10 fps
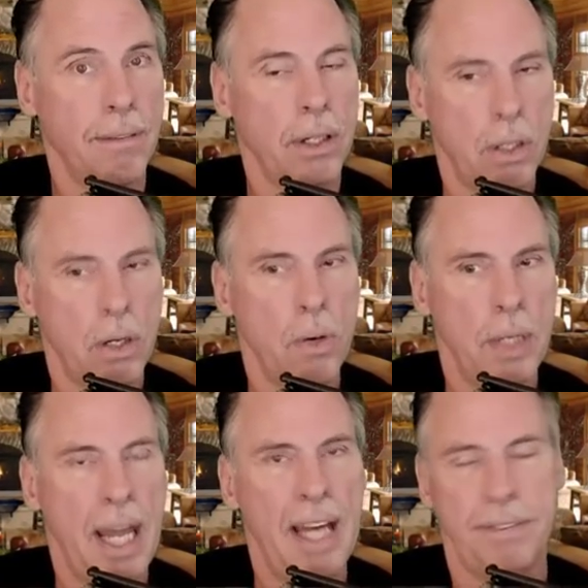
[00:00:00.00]
you're going
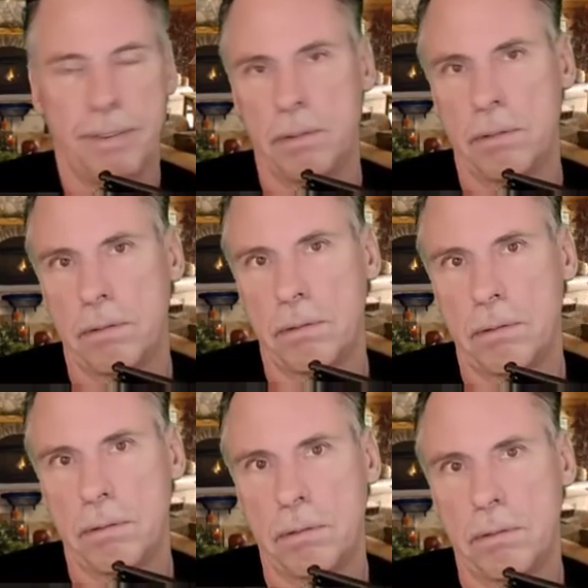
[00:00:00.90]
to heaven.
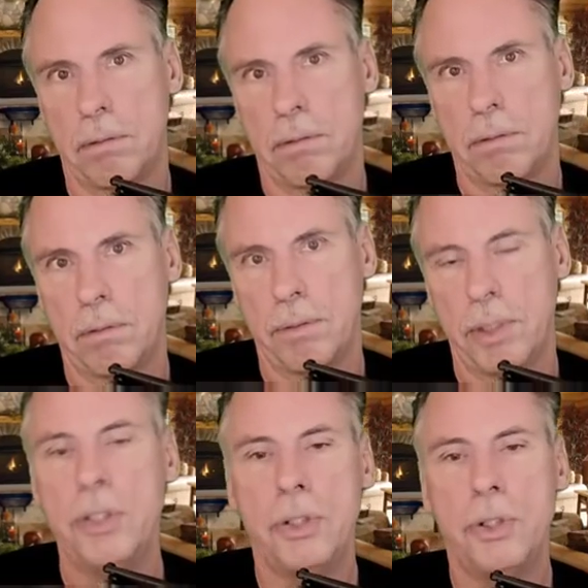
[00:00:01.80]

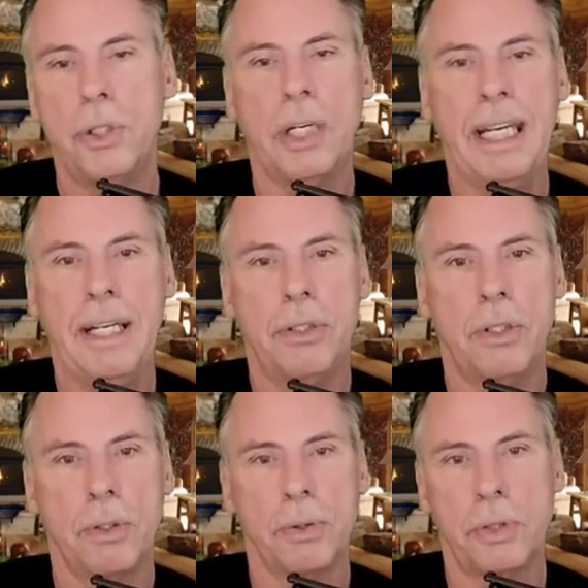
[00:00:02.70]
This is your
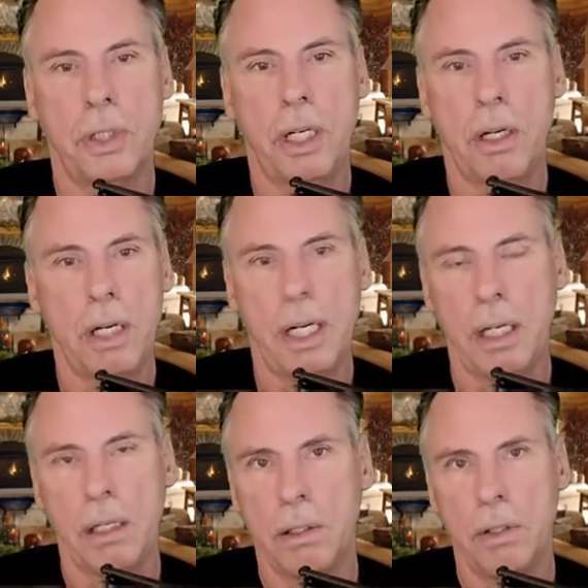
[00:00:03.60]
eternal
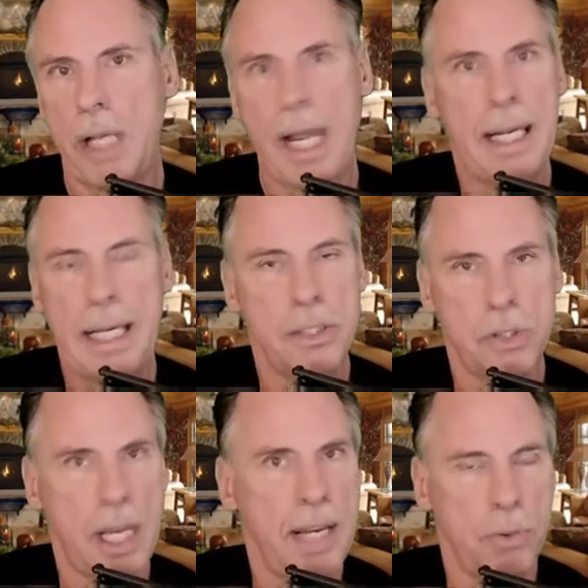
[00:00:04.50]
security. You can't get
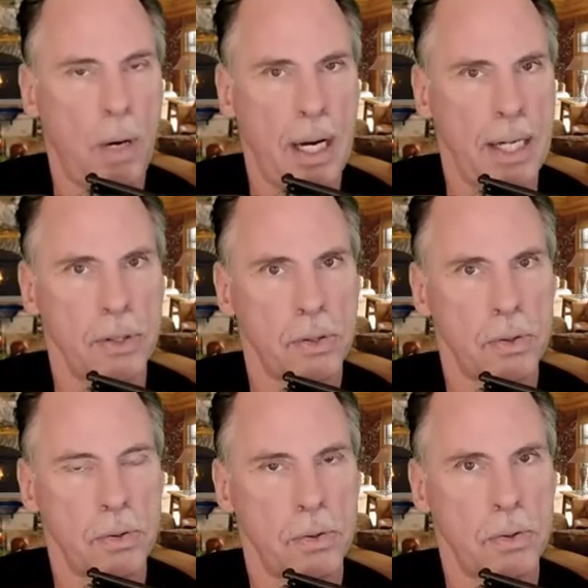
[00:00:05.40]
saved twice,
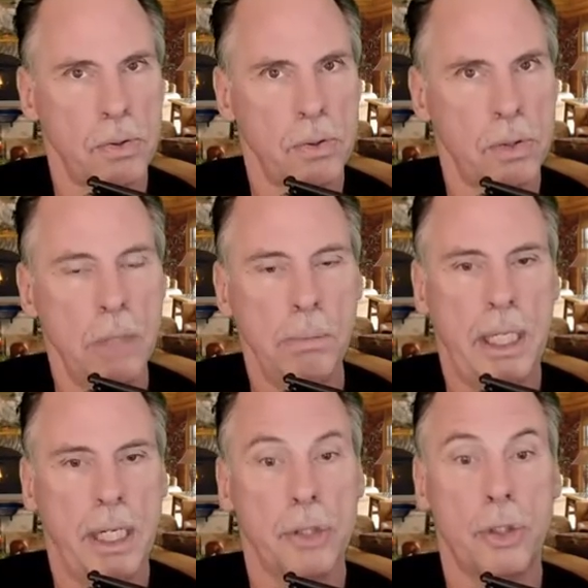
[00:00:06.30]

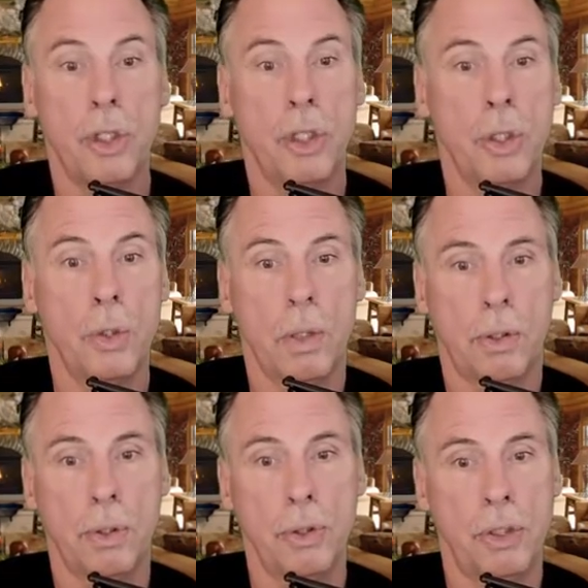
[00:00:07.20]
because you are
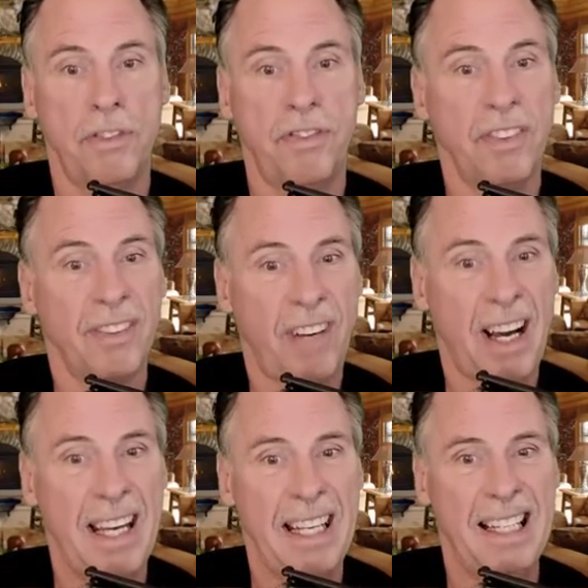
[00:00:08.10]

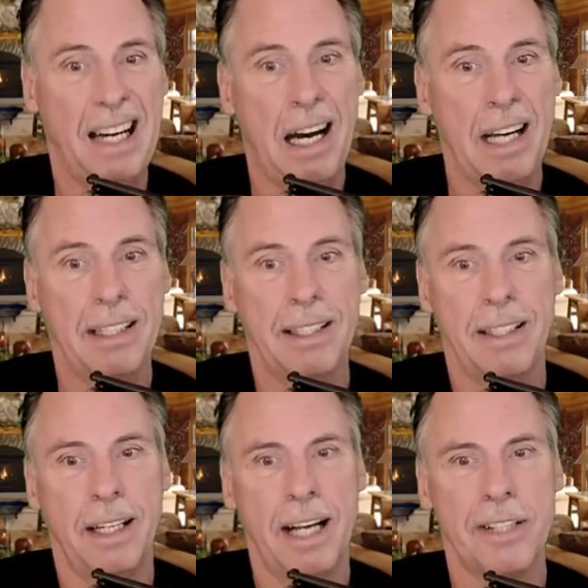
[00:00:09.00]
crucifying God
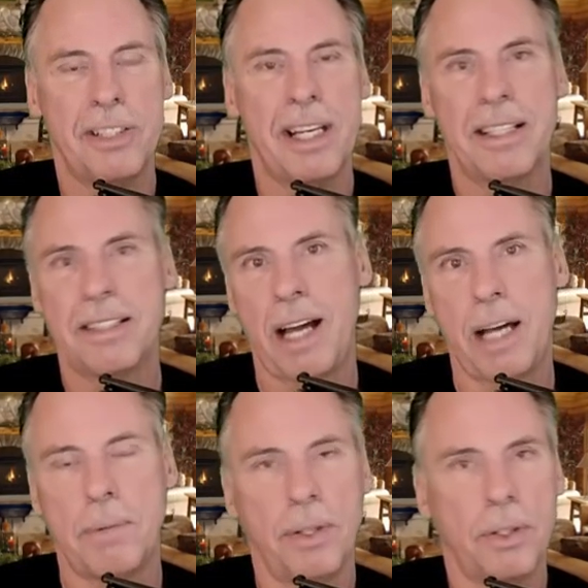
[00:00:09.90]
a second
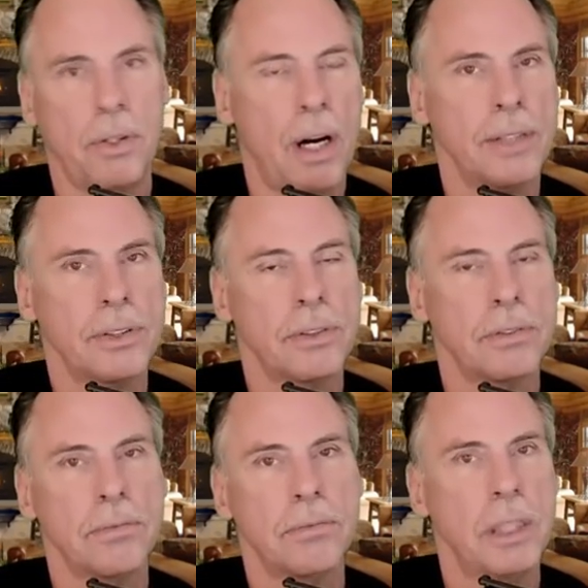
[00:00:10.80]
time on the cross.
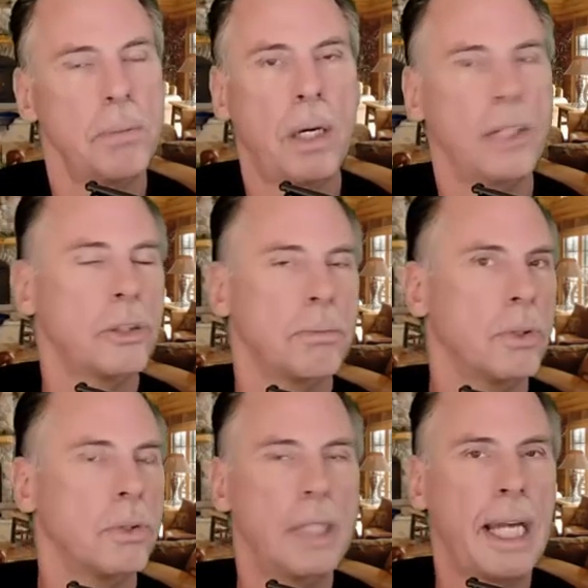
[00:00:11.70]

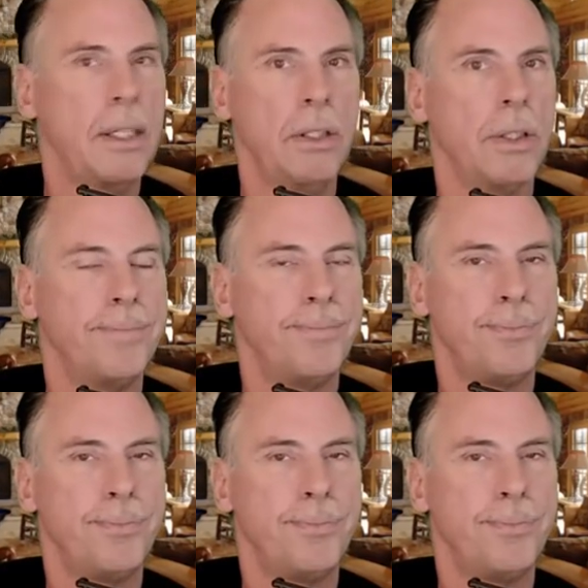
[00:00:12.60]
Impossible. Can't do it.